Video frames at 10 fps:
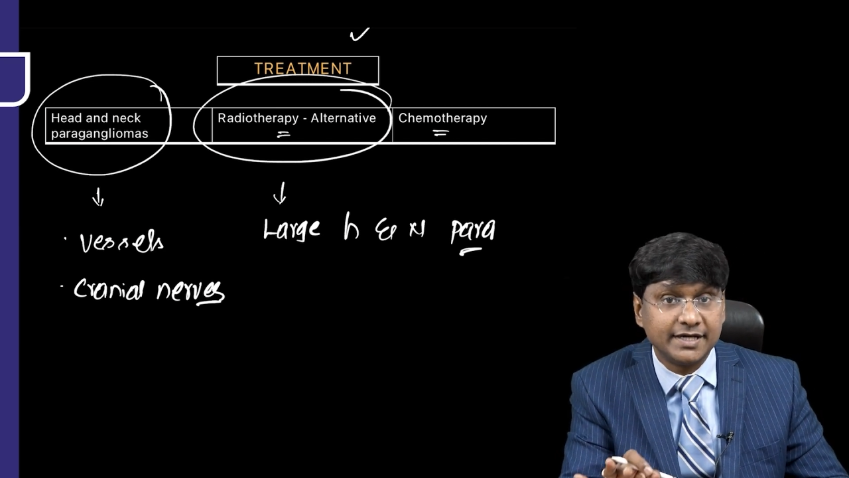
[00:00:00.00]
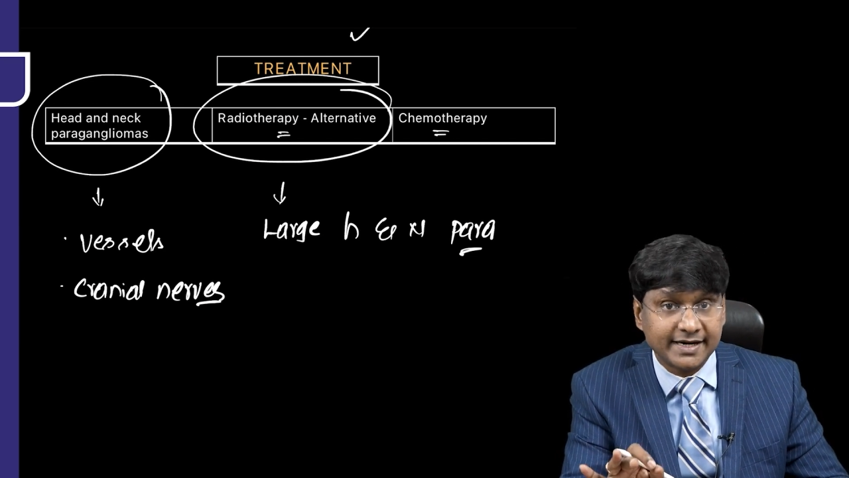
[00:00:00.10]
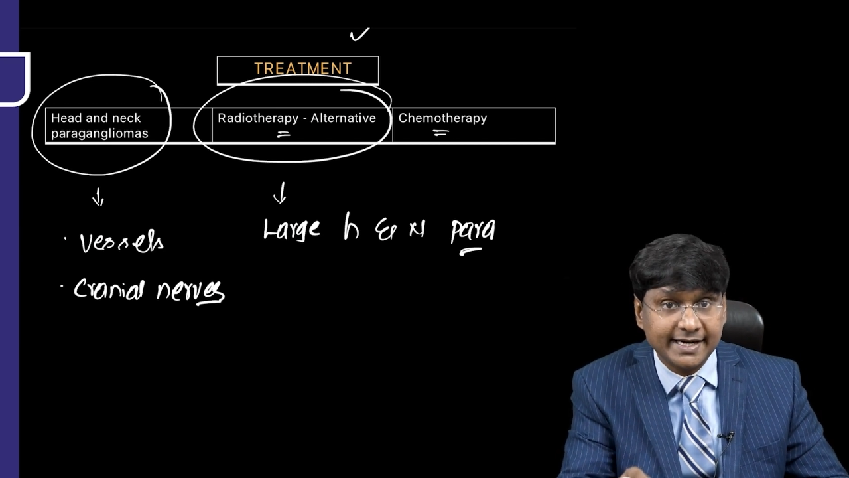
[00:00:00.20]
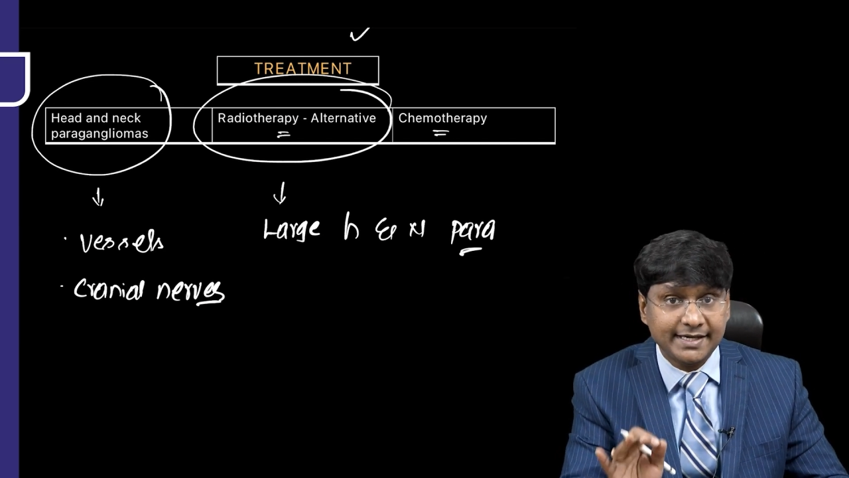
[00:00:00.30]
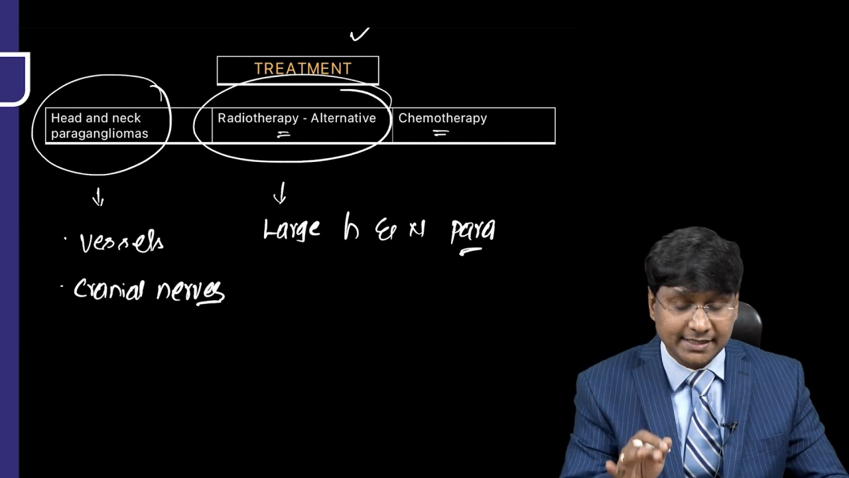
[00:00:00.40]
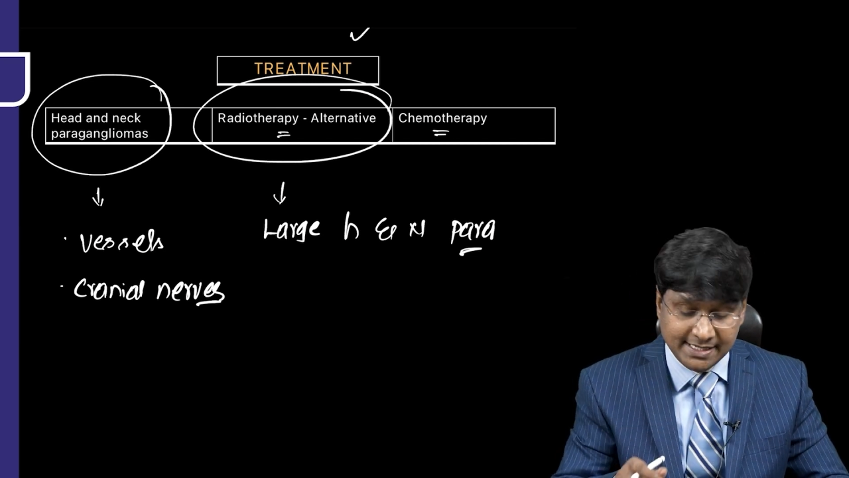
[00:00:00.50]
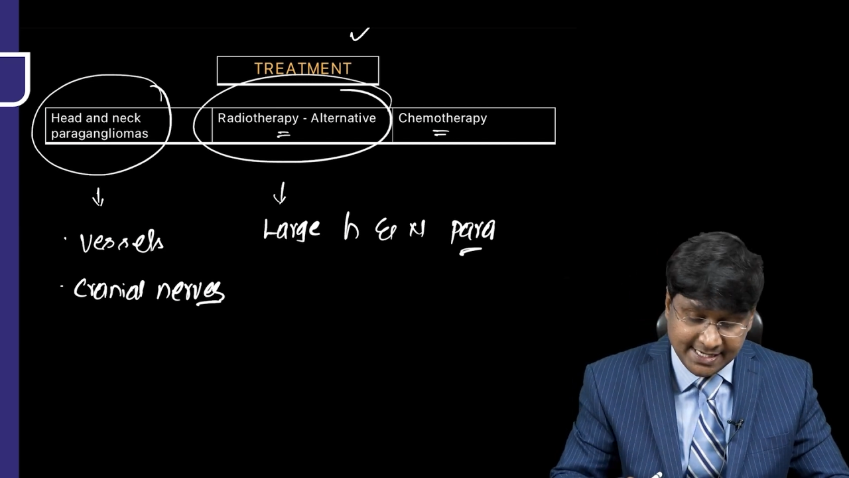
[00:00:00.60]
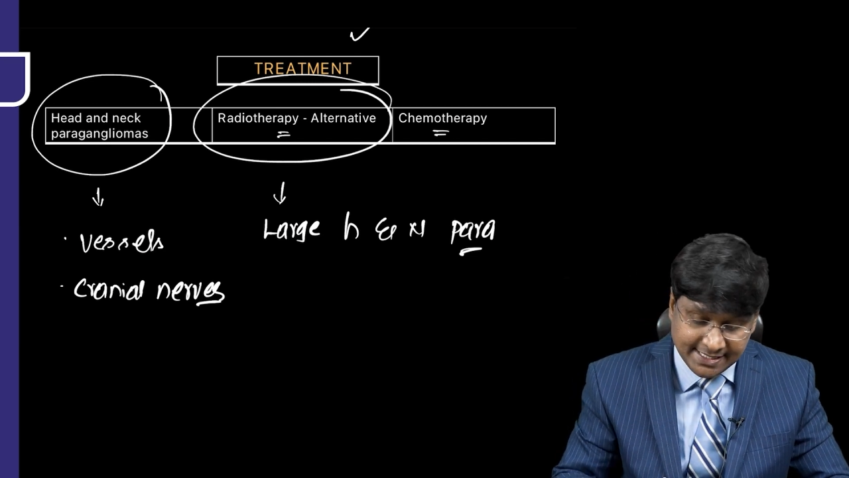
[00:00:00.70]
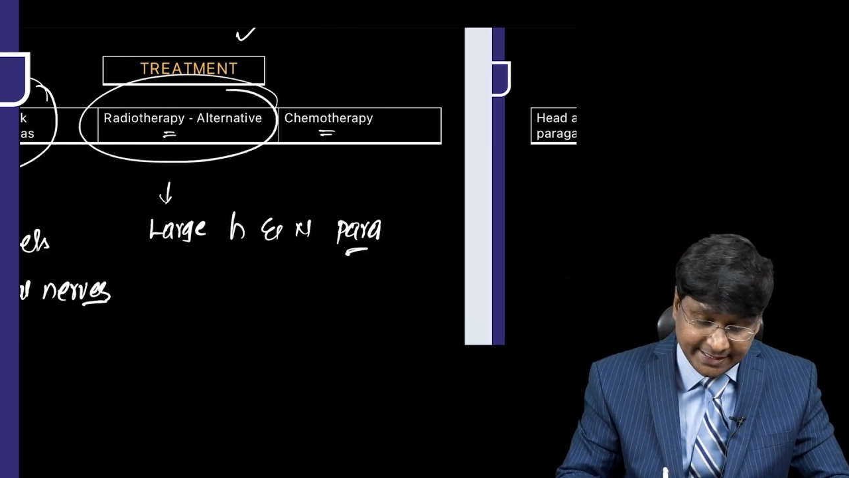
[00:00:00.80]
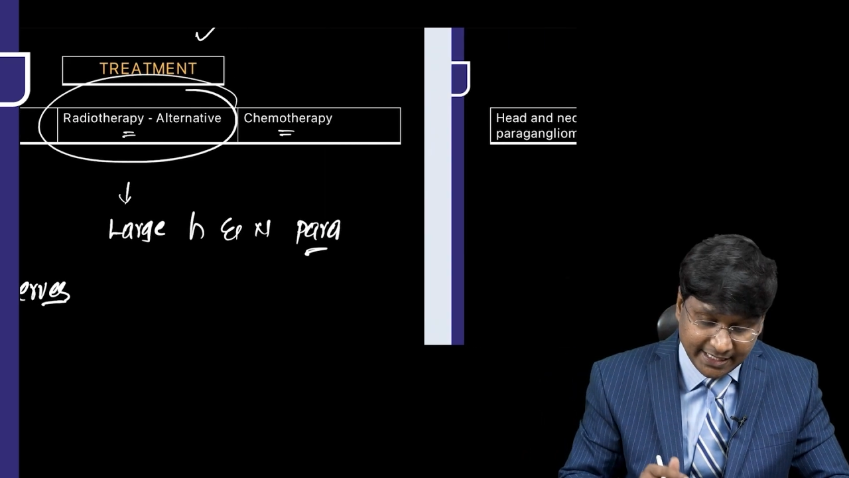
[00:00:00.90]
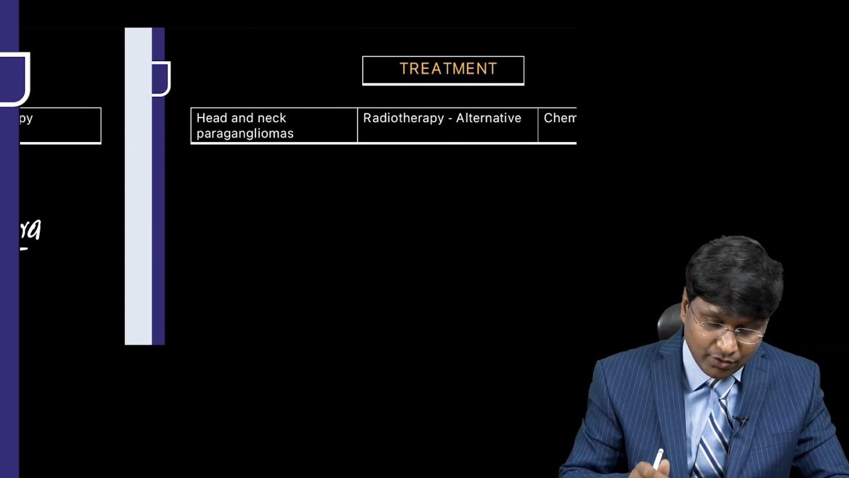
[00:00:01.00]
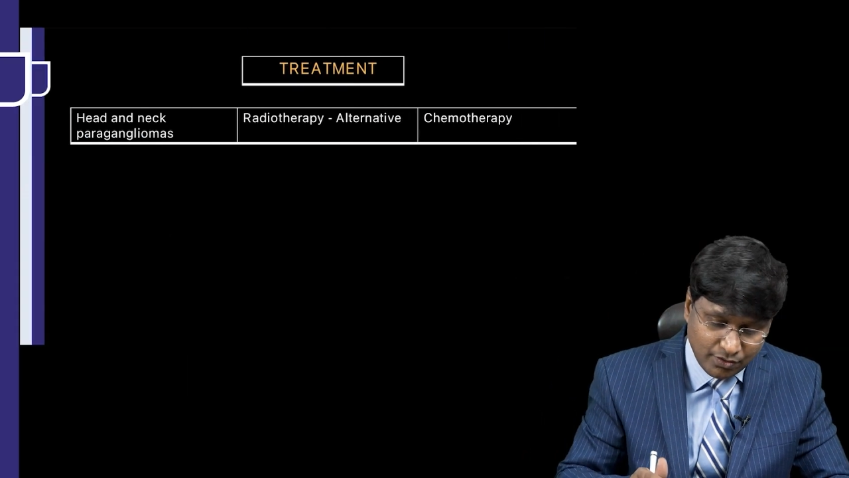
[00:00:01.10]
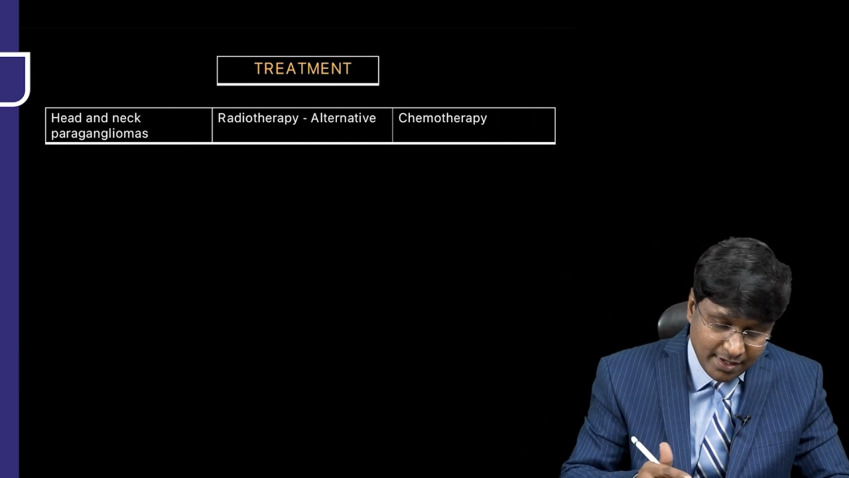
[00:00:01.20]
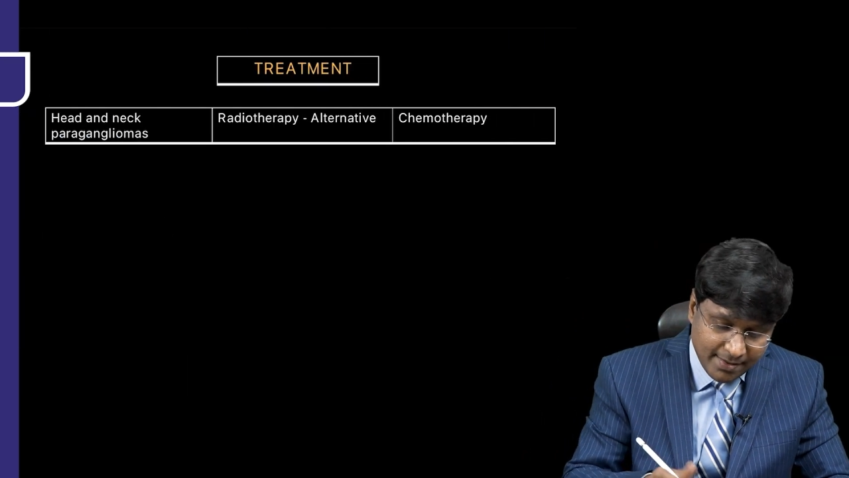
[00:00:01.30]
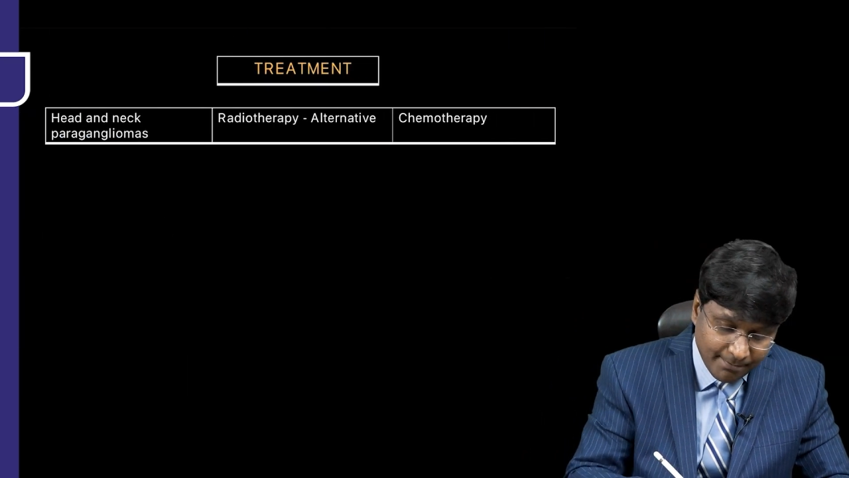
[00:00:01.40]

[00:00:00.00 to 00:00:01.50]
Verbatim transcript: right? Now,